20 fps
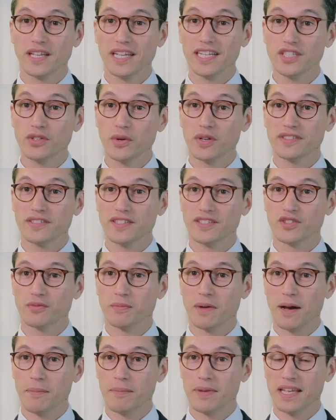interesting
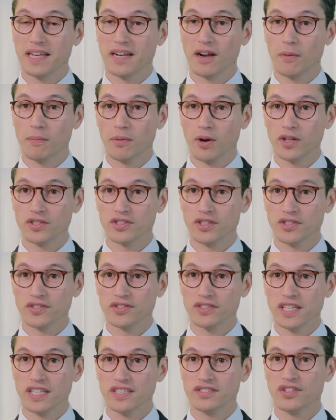smart beta
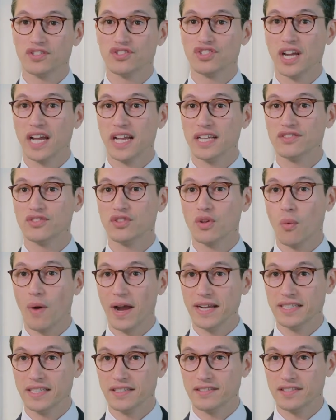approaches is to change the
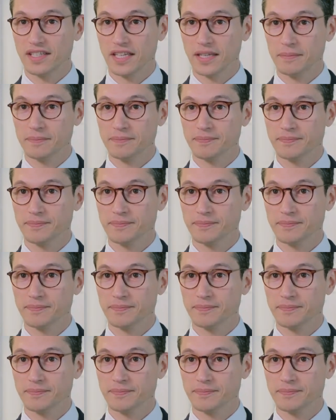weighting scheme.